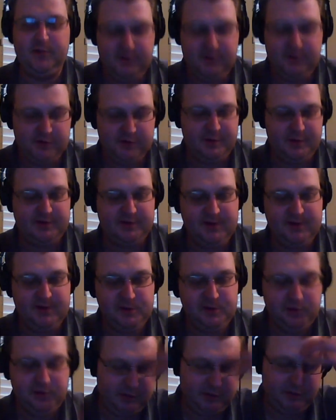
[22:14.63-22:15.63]
You're
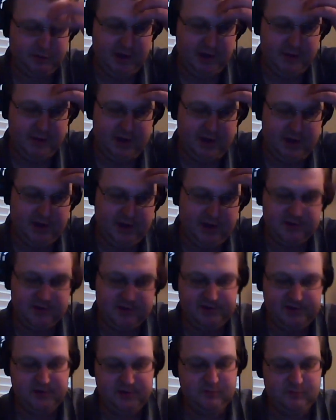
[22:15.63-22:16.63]
essentially your
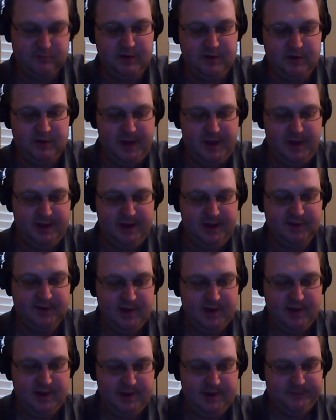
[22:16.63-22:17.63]
playmakers, your running backs,
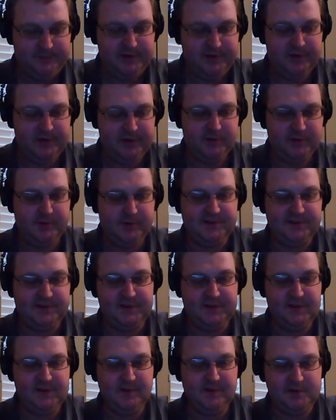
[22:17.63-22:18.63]
your
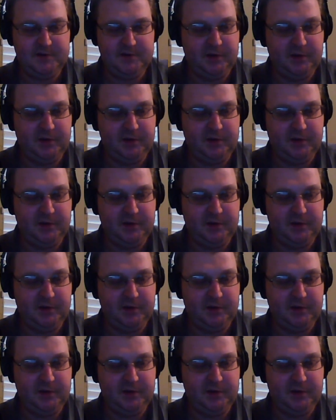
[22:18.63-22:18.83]
receivers.